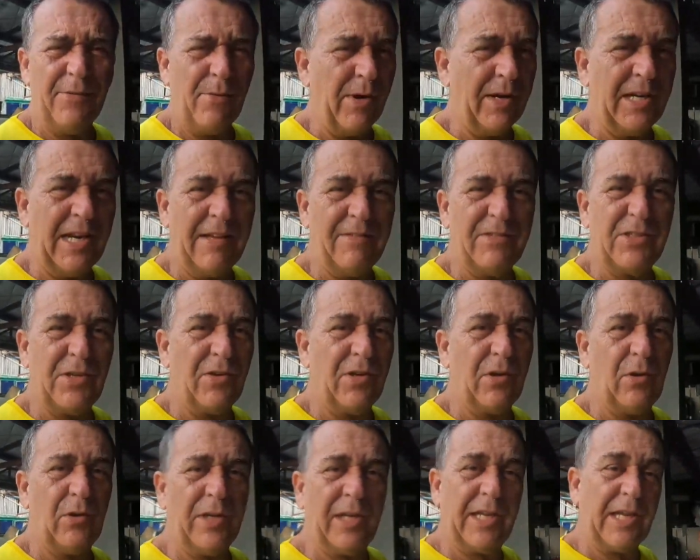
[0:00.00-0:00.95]
Everyone loves
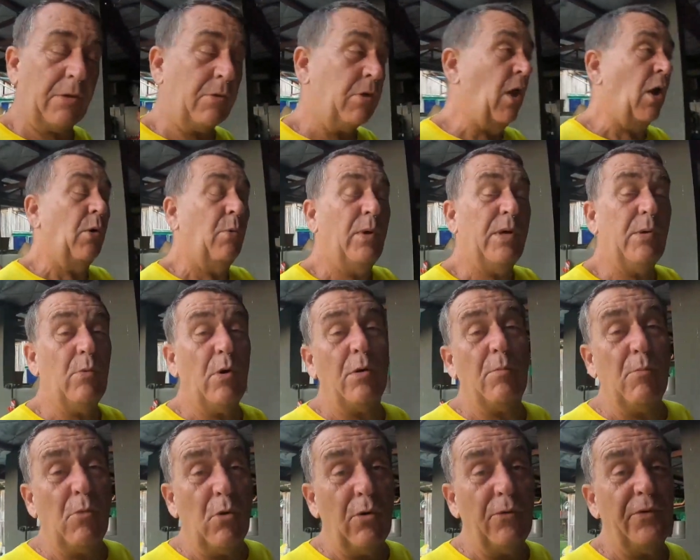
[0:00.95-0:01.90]
Aye. I'm going to go. We
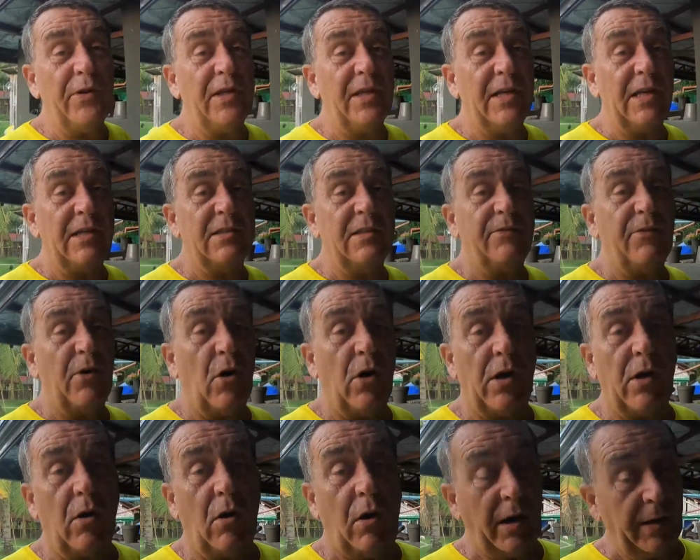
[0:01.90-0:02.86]
want more videos of
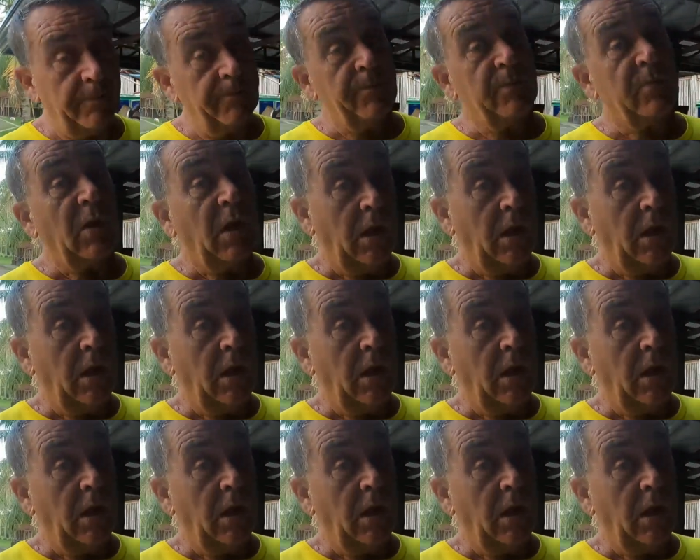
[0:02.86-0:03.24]
Aye.